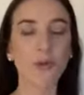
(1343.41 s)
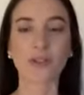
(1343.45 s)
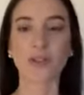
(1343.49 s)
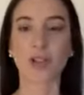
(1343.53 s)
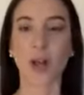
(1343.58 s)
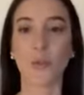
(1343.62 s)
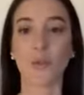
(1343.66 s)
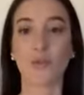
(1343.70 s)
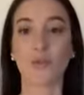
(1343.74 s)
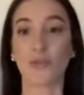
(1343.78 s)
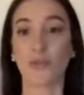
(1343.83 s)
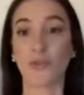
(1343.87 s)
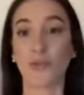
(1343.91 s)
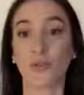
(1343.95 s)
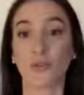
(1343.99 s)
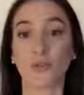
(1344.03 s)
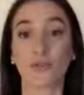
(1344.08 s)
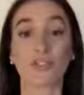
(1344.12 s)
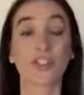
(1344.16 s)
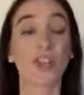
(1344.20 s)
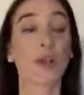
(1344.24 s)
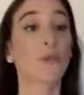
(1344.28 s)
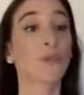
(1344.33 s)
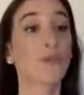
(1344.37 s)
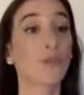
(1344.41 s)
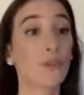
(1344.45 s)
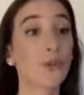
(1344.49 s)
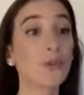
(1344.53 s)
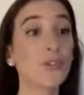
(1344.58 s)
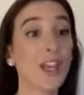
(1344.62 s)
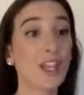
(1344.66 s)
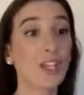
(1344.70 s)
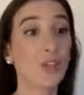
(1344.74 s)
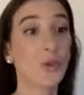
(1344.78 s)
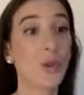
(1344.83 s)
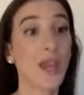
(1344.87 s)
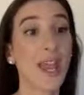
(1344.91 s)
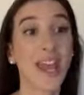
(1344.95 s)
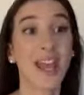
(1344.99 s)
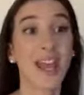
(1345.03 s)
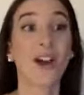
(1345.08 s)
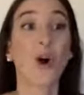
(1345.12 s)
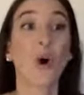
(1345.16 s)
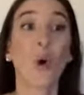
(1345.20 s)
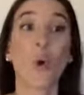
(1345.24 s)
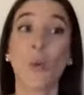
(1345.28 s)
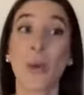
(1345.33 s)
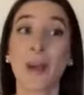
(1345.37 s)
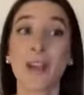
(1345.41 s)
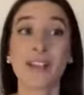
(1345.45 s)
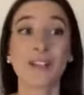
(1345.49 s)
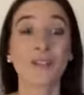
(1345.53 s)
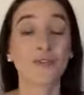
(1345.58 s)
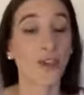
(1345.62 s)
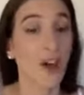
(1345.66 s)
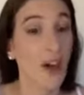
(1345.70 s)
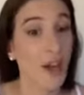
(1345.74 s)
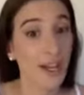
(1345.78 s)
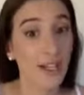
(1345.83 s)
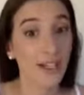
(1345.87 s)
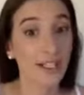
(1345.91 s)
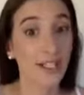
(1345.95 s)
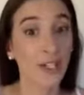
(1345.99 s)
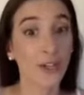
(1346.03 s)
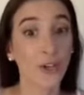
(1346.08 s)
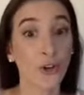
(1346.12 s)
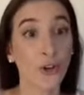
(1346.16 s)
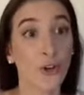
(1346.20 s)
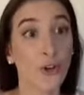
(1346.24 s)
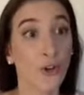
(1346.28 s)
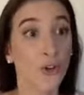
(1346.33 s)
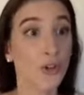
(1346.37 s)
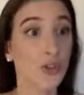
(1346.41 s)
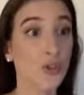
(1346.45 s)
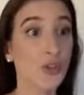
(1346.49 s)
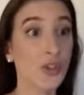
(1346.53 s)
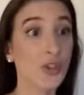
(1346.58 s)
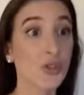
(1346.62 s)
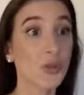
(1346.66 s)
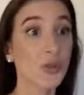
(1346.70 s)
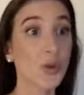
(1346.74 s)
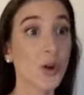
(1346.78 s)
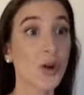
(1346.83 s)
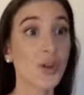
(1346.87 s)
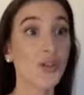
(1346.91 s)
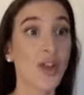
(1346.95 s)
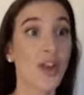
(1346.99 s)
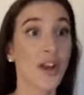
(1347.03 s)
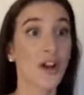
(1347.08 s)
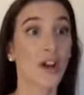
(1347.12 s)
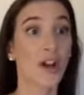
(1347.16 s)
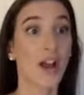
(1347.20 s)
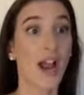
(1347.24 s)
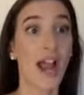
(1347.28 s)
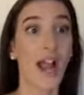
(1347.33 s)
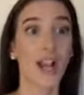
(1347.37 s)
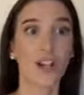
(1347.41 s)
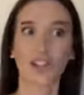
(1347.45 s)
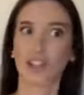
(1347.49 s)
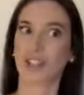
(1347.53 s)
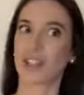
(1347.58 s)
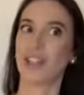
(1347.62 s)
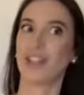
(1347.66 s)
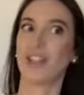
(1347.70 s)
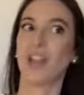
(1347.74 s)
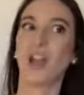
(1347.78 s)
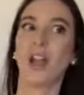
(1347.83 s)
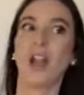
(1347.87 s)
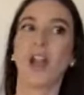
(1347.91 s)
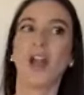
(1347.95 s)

some fruits that you can't always find in your grocery store that are actually